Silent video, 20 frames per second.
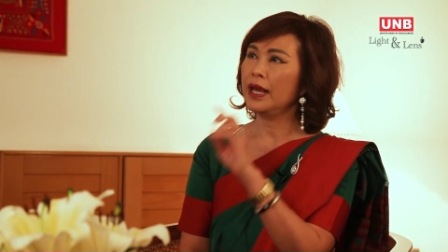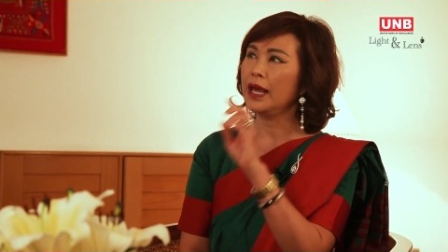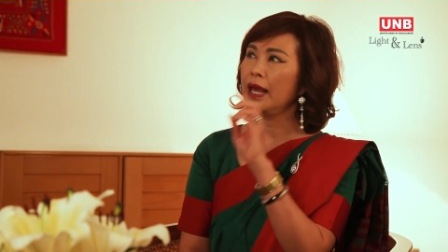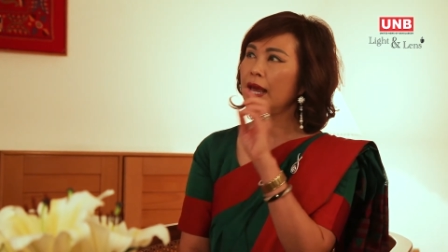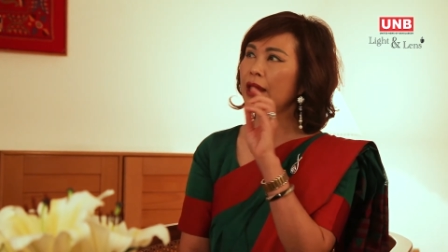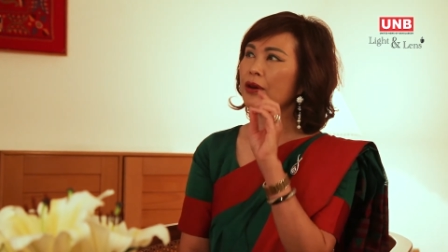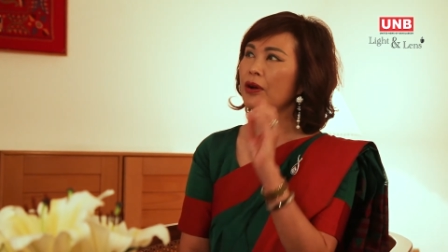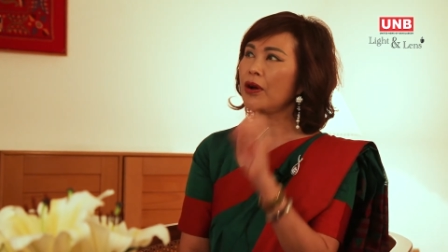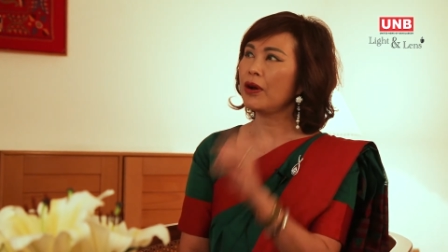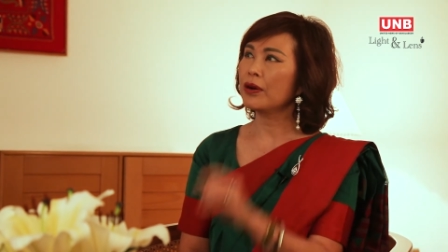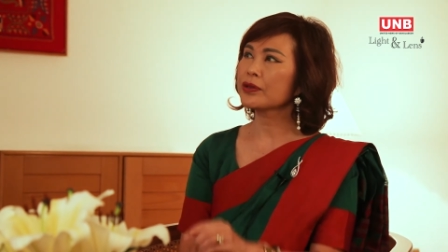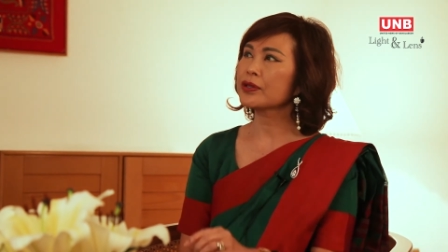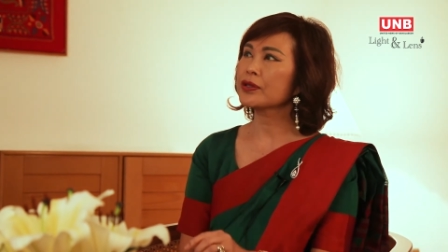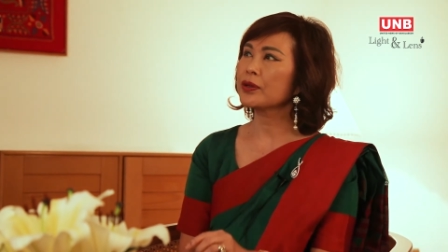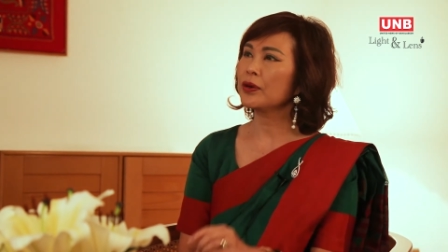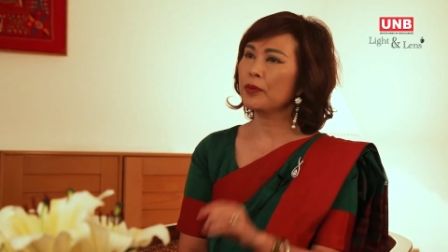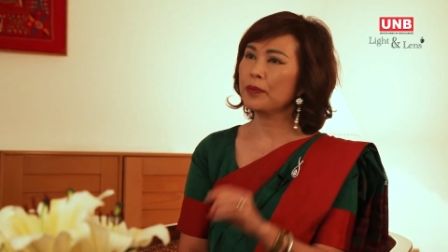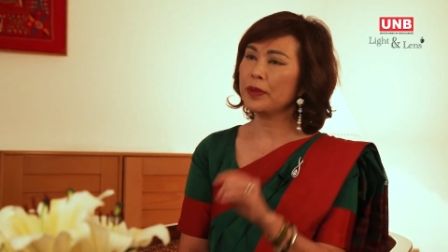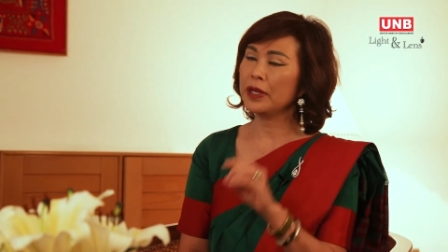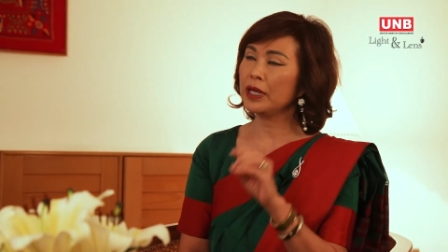and
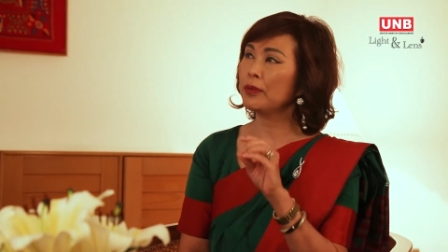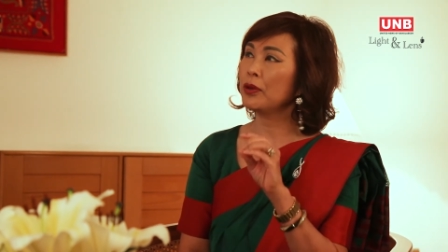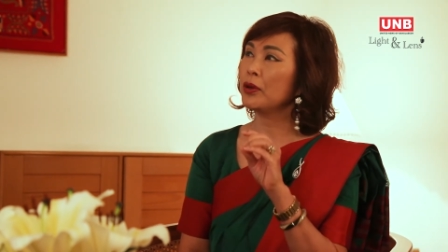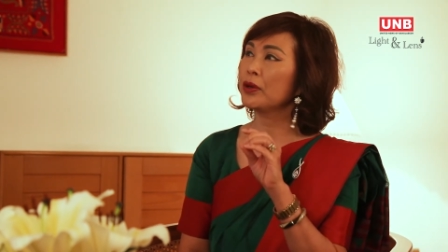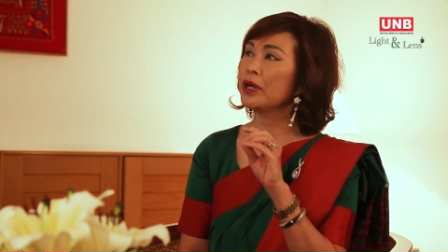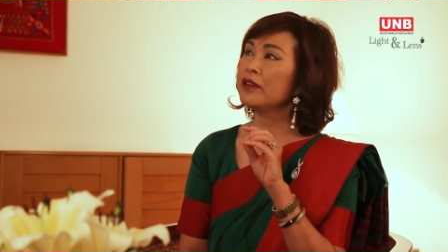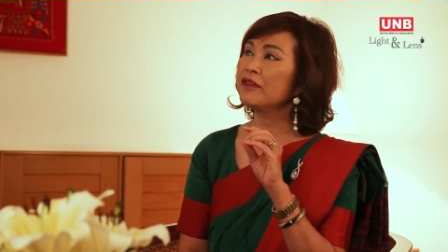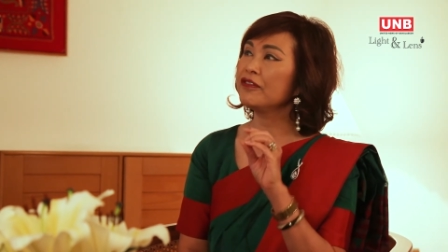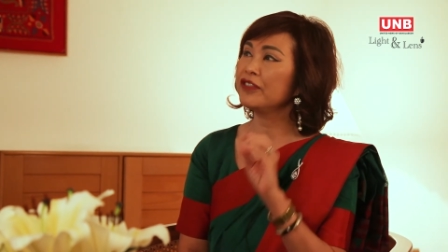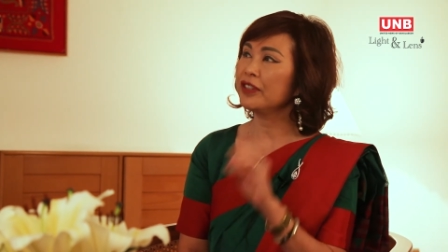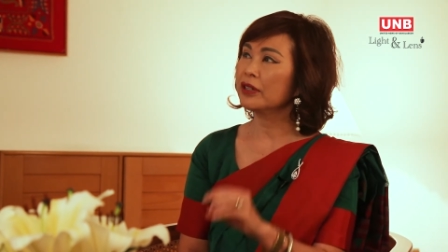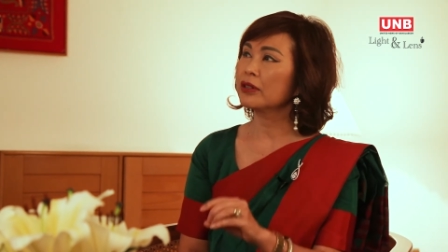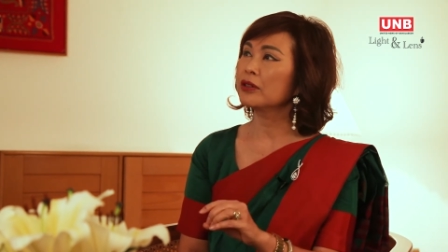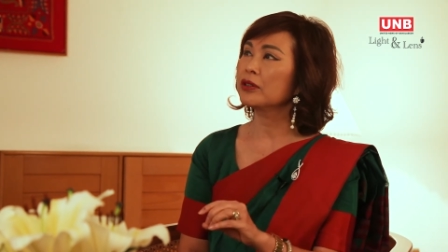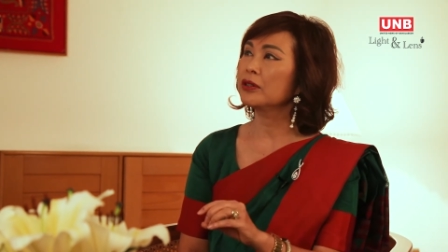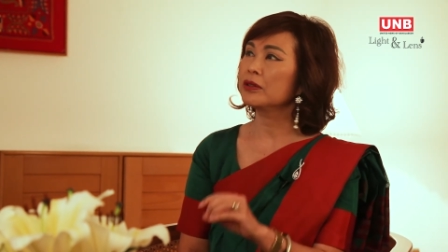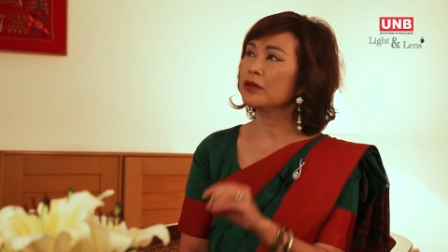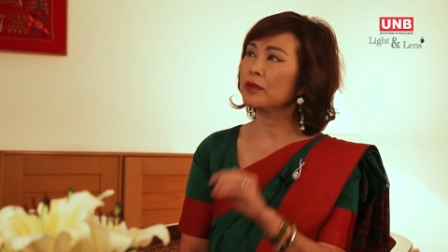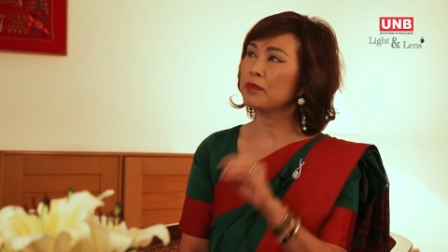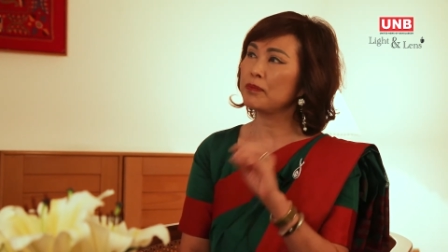also people in
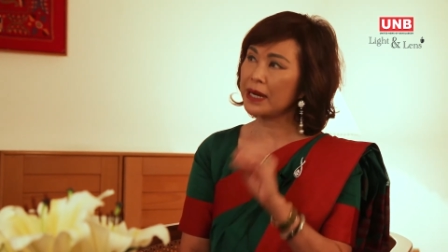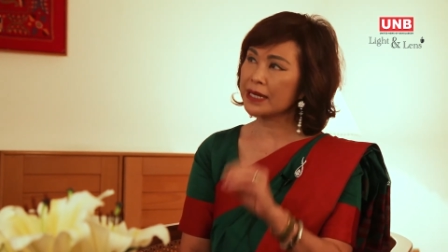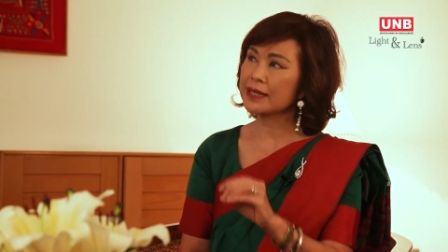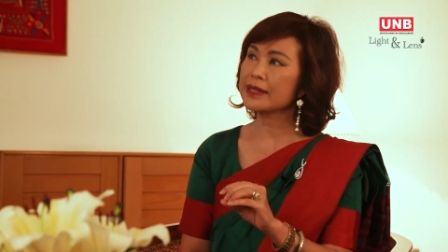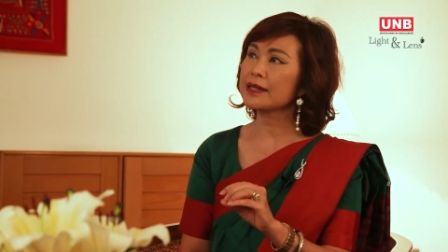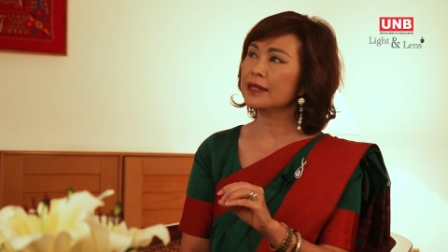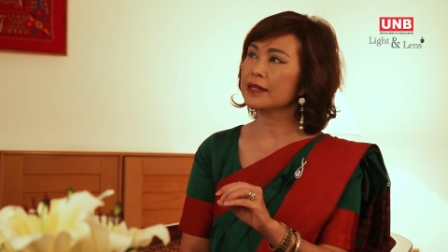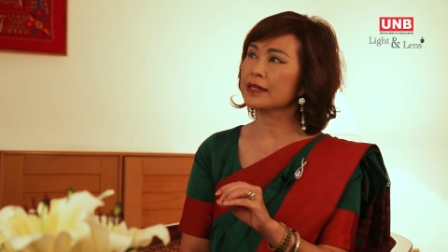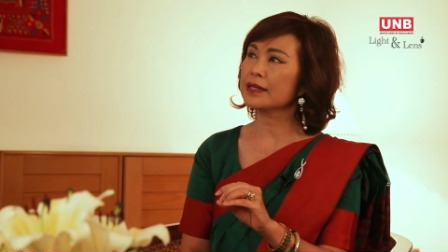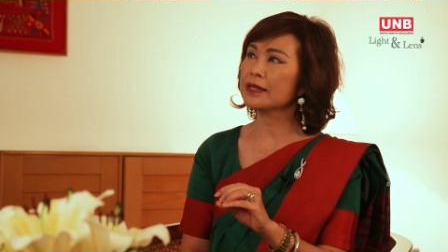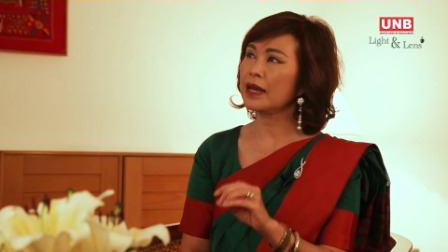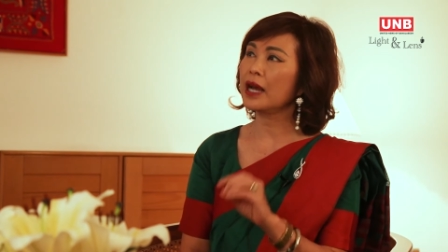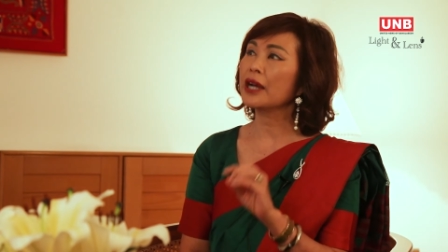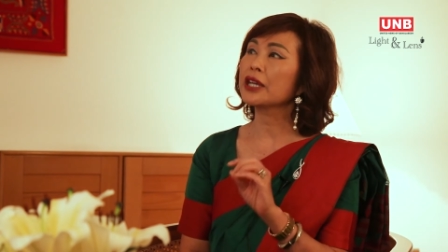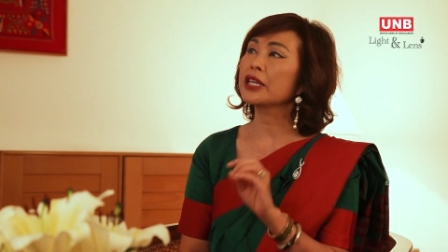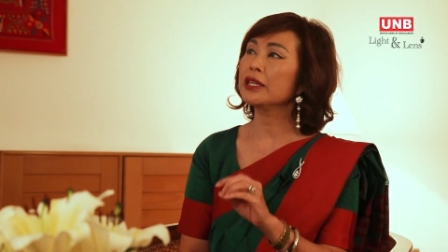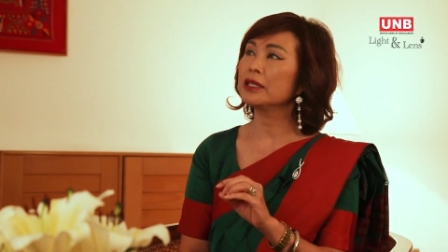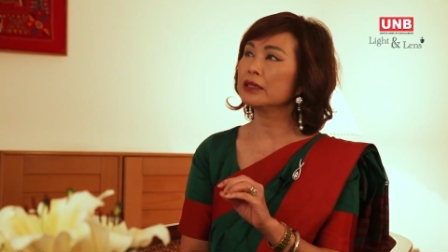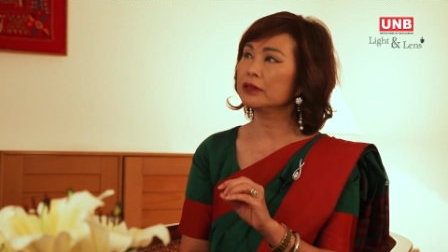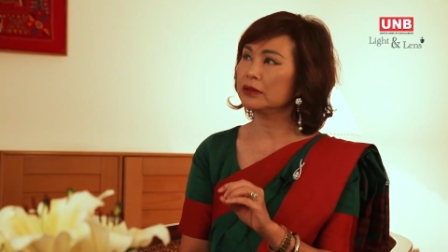vehicle, buses are
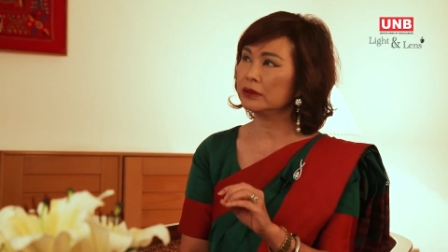killed